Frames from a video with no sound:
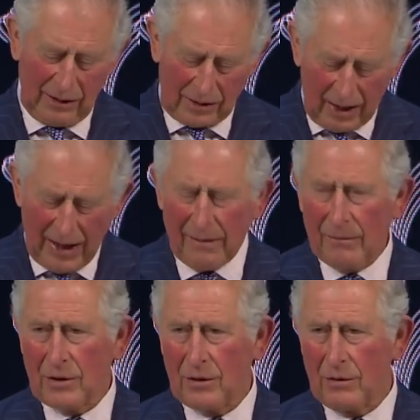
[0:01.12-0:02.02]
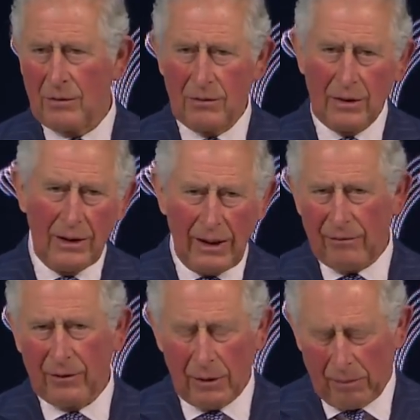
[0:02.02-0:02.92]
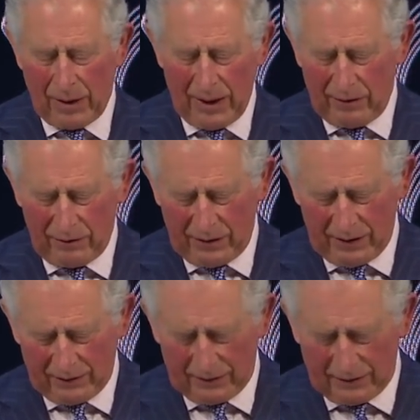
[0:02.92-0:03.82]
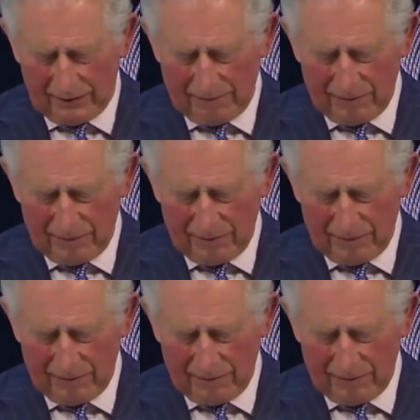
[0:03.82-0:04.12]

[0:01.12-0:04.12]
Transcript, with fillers: It is time to level the playing field